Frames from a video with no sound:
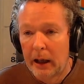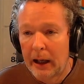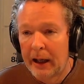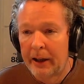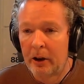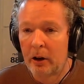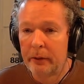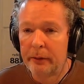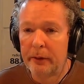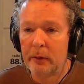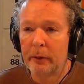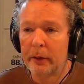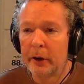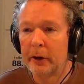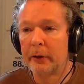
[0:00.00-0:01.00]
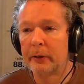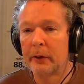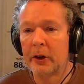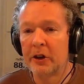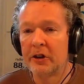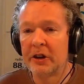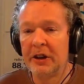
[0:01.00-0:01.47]
And I felt that the
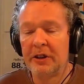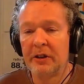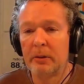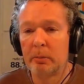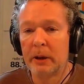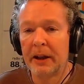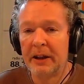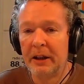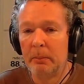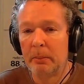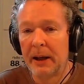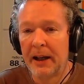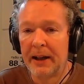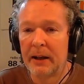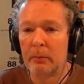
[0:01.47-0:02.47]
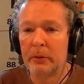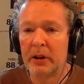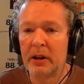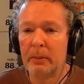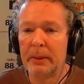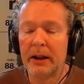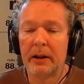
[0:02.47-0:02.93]
first season of Breaking Bad, up
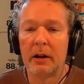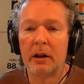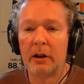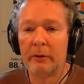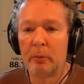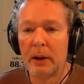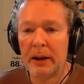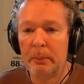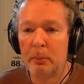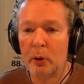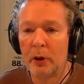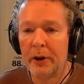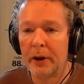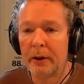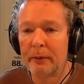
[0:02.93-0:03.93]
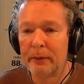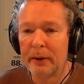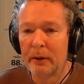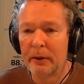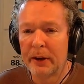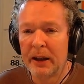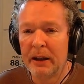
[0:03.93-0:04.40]
until about the halfway point, I
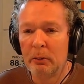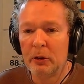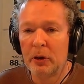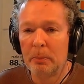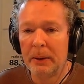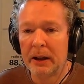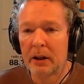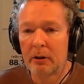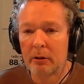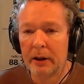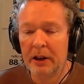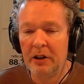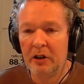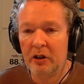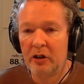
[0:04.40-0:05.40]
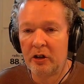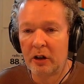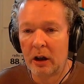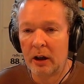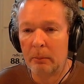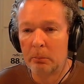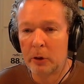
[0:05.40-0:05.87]
felt that he was a bit cringe,
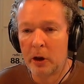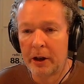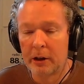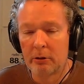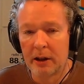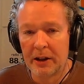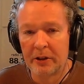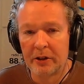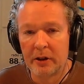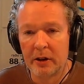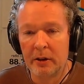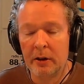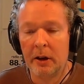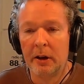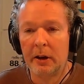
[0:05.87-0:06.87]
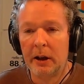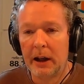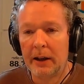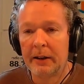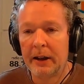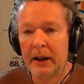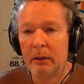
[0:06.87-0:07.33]
Bryan Cranston,
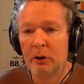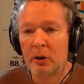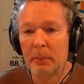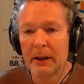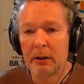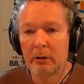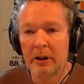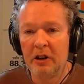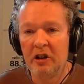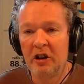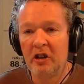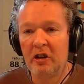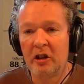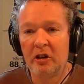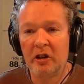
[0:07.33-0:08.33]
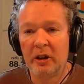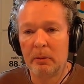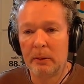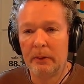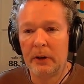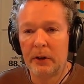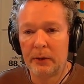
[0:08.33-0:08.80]
and that he was a bit cringe-inducing
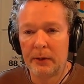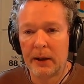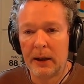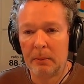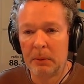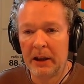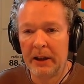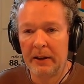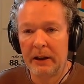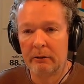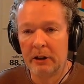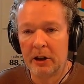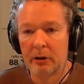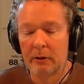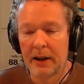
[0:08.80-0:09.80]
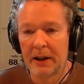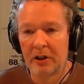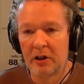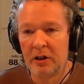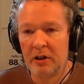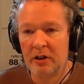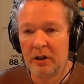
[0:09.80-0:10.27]
with his family and their
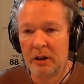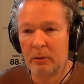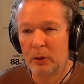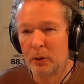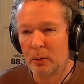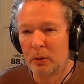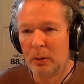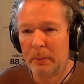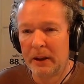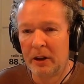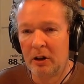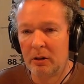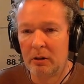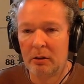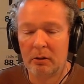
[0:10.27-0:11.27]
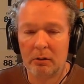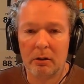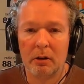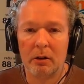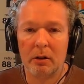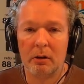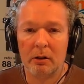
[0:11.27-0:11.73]
interactions, and it was all a bit
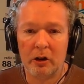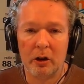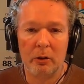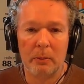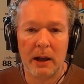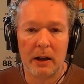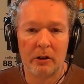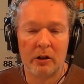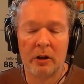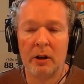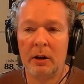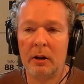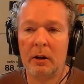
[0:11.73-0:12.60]
too much.